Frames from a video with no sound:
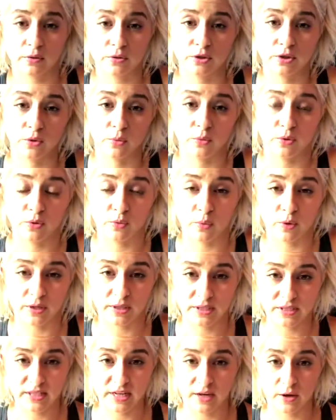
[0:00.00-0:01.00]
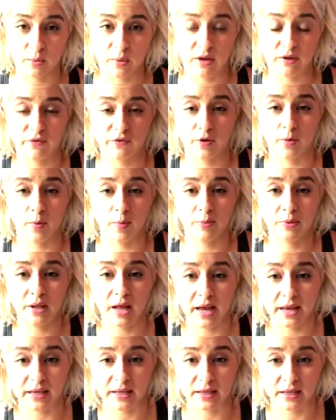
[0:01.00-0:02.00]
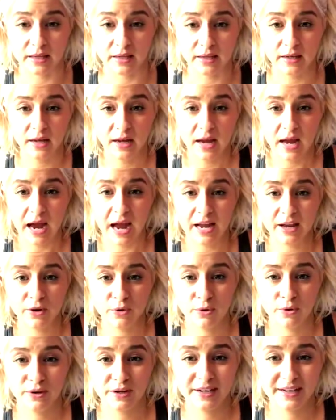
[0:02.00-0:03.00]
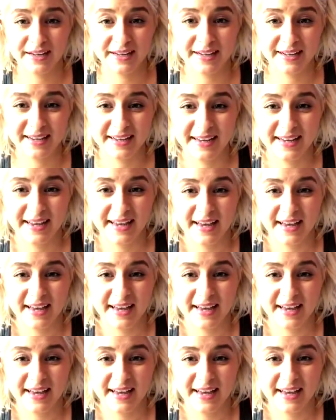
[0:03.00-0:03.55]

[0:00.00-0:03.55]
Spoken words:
so you want to stay away from applying it. Hi, Courtney.